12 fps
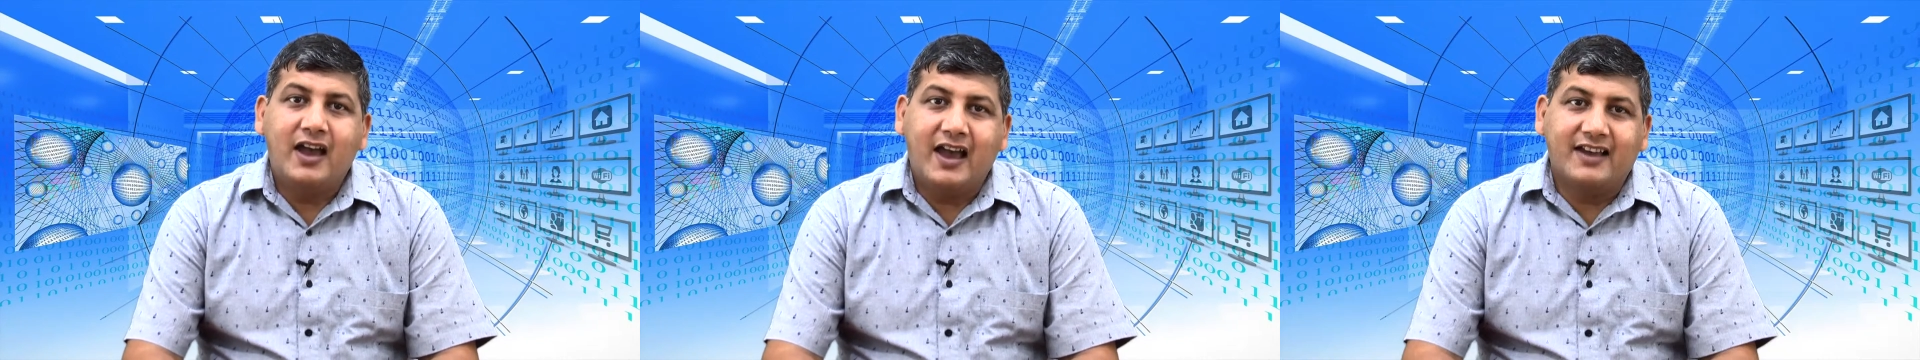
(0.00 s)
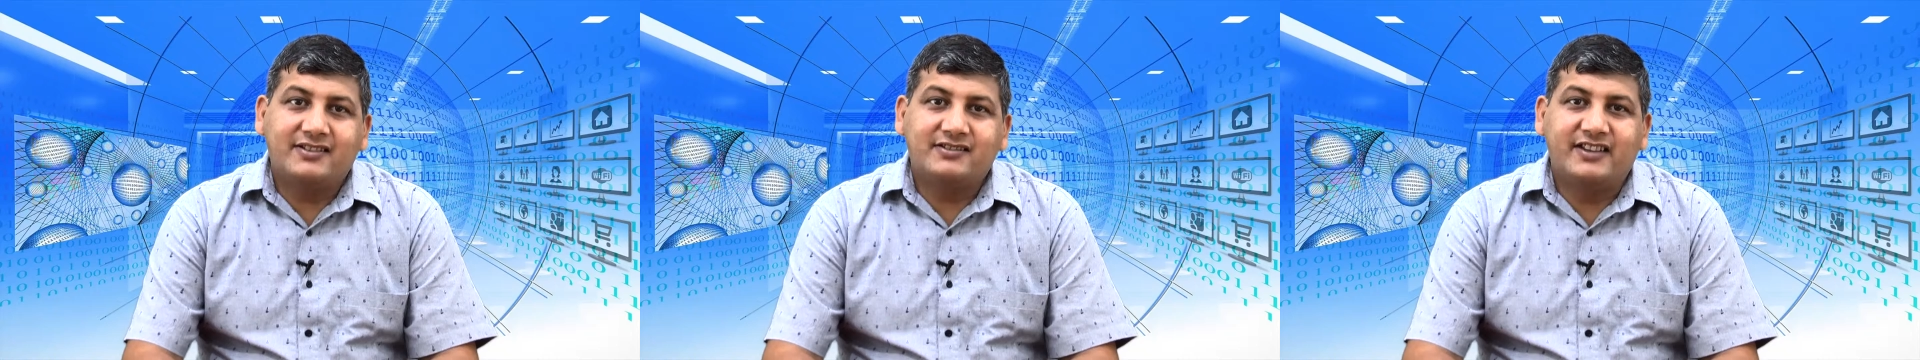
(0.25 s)

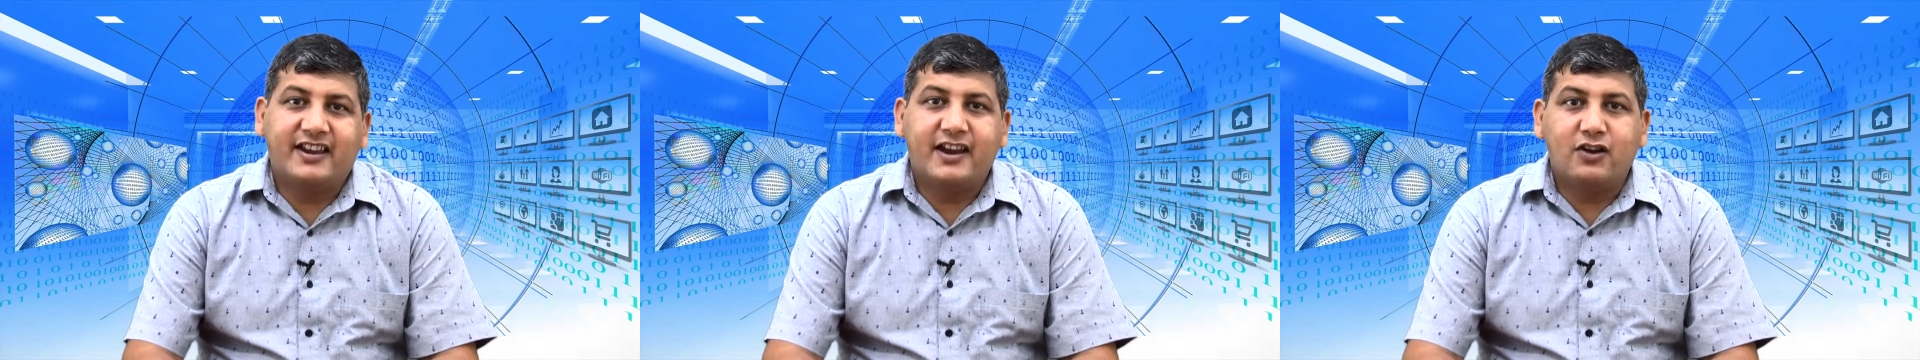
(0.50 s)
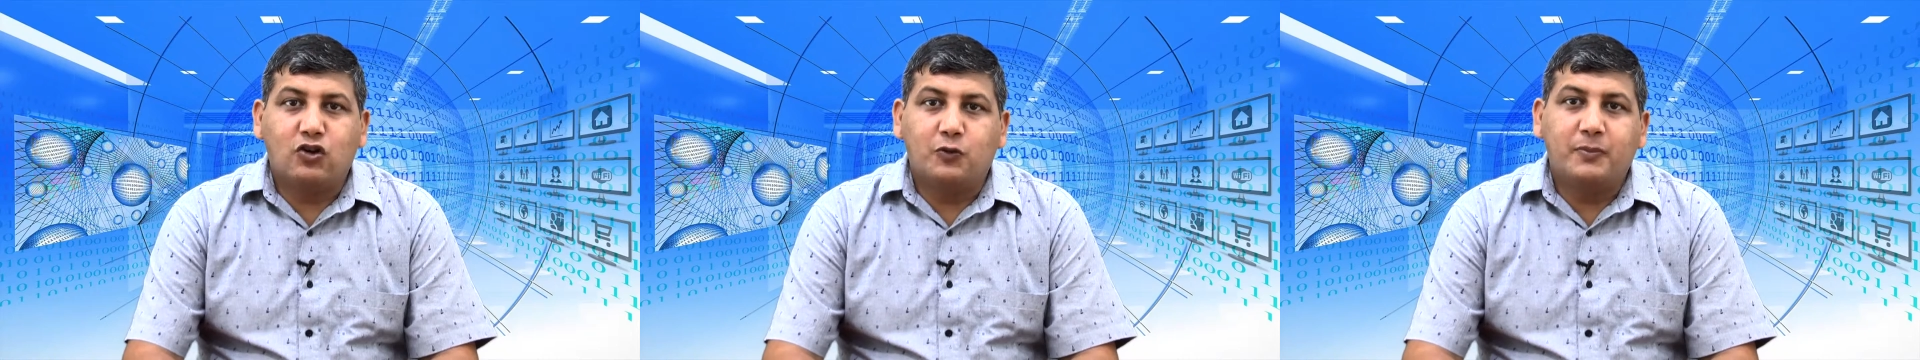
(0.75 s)
as they
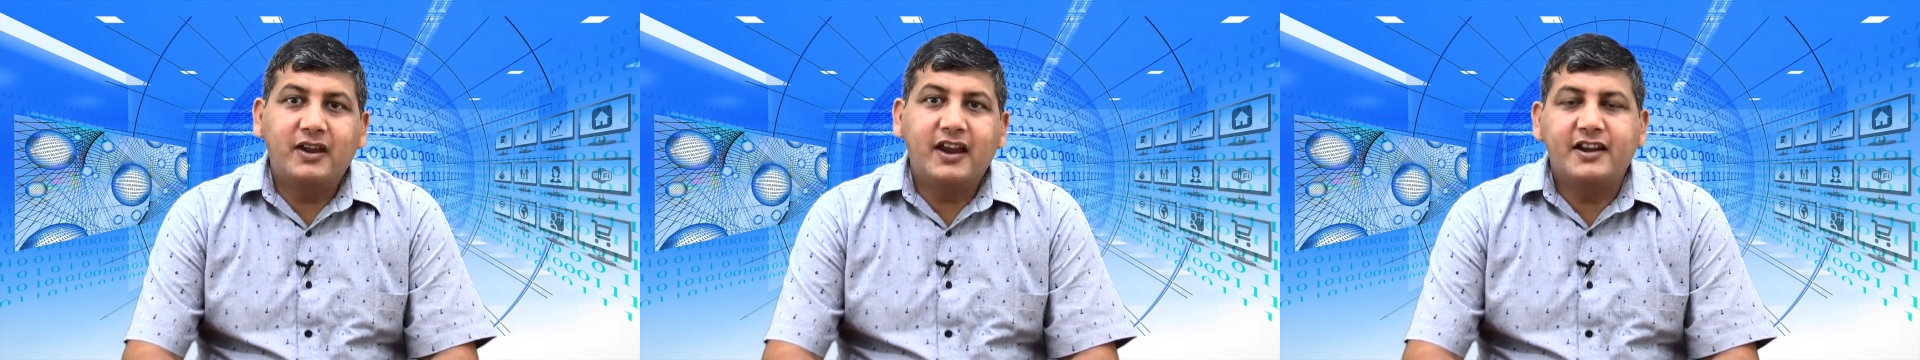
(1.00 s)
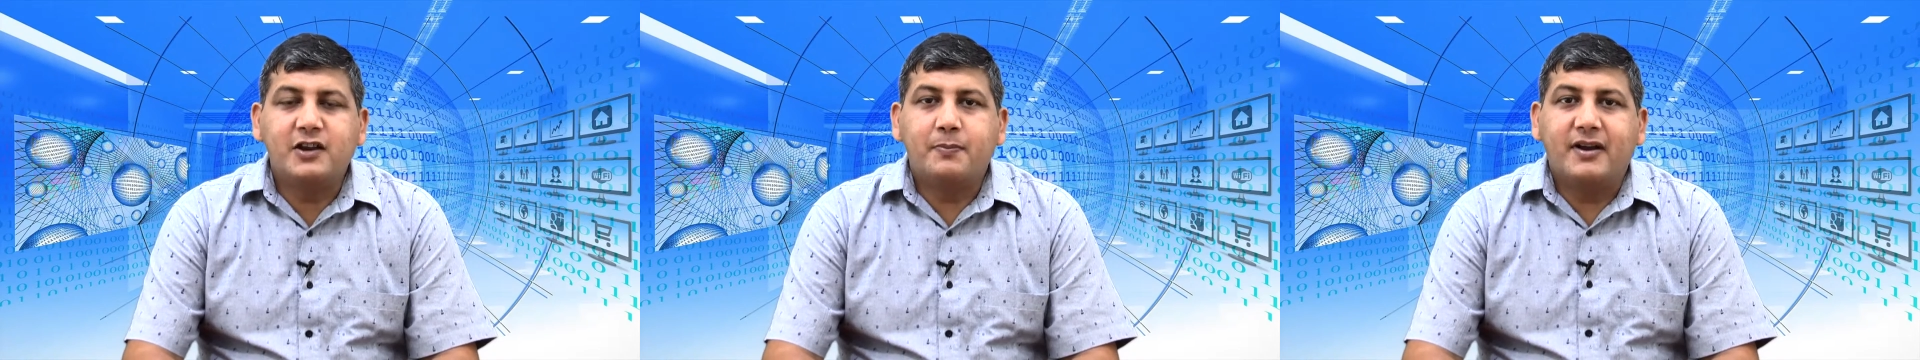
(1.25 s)
cannot be
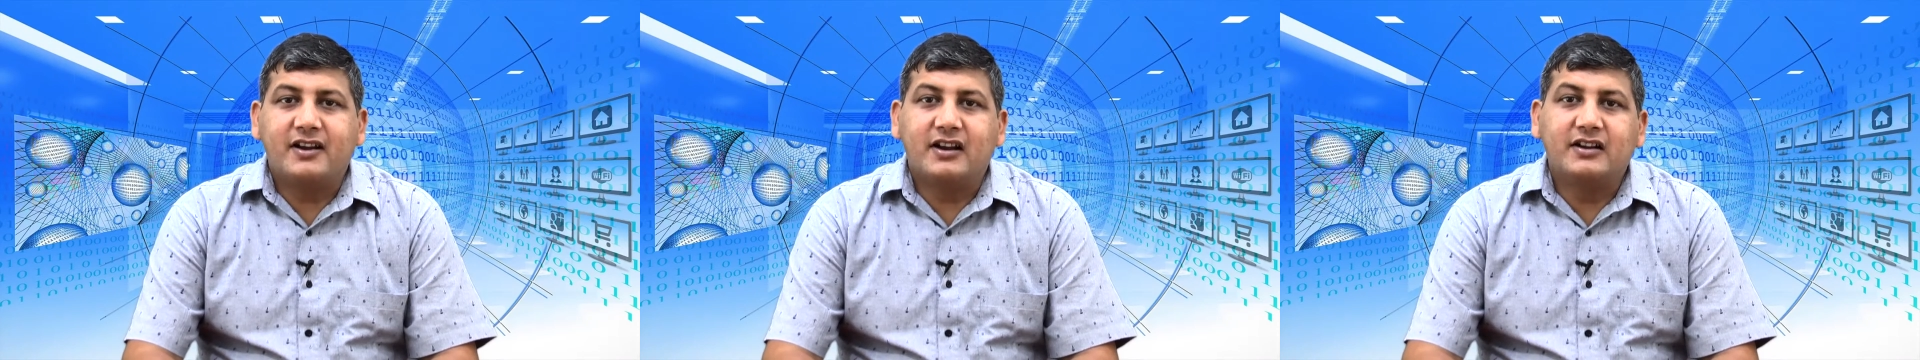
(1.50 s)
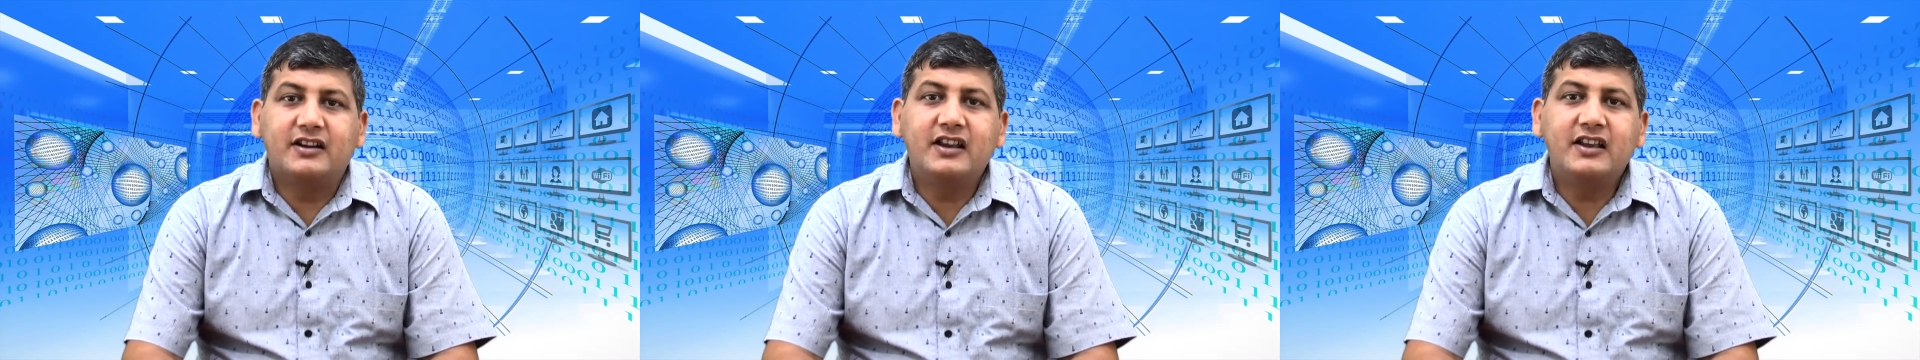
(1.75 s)

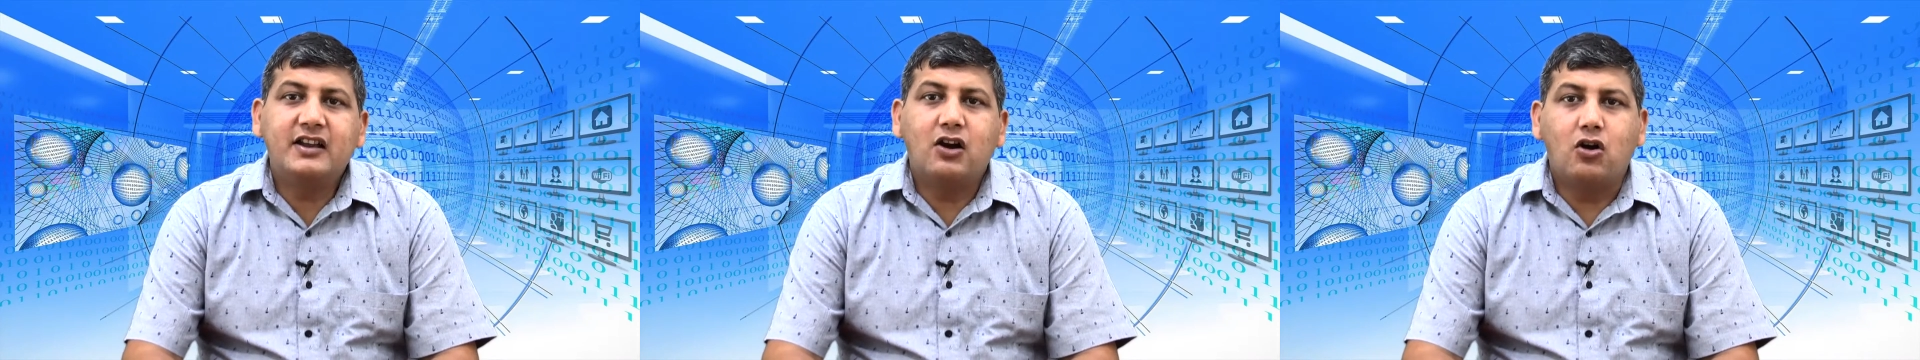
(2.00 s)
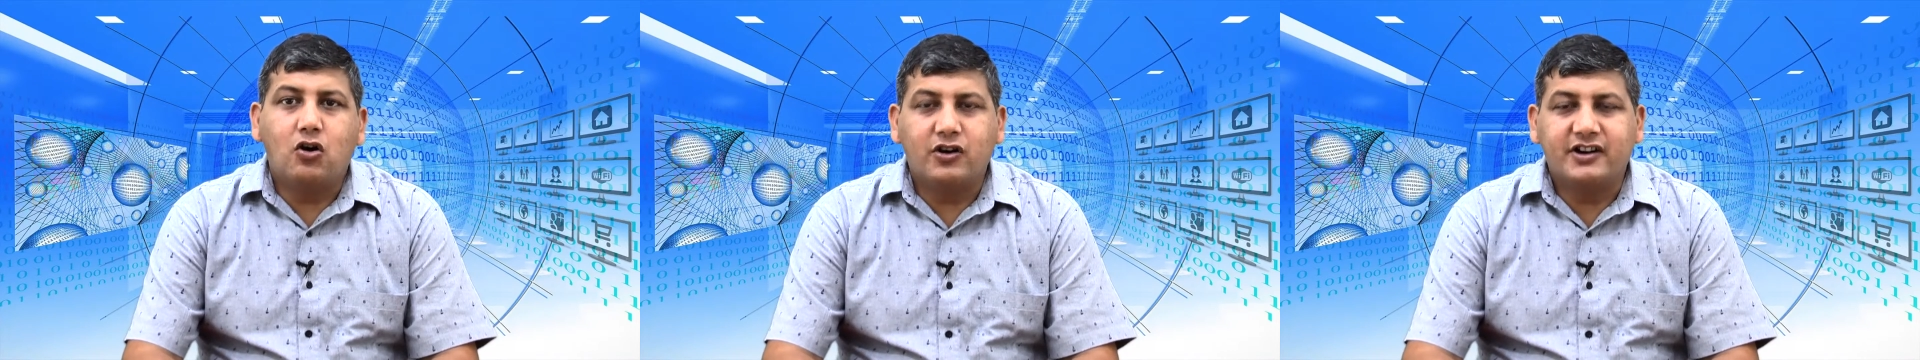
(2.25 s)
independently
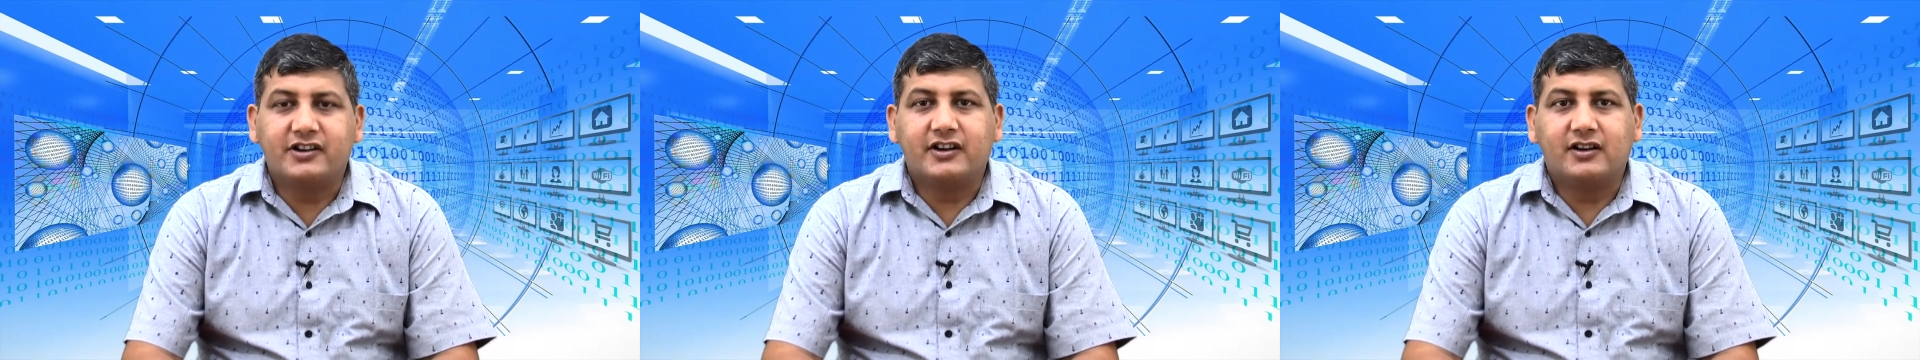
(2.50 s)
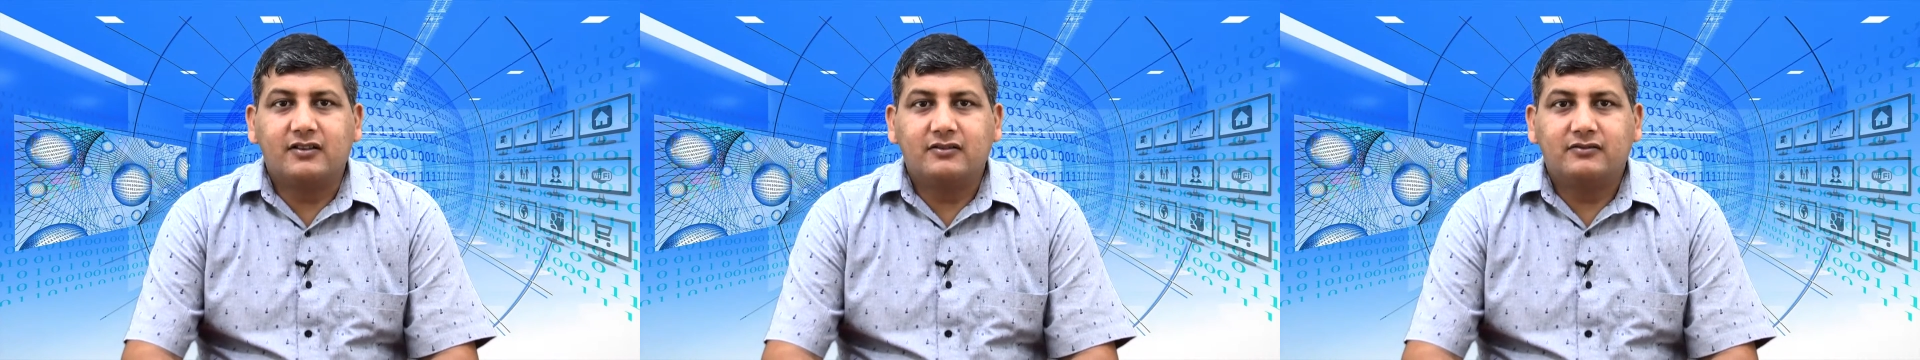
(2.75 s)
audited.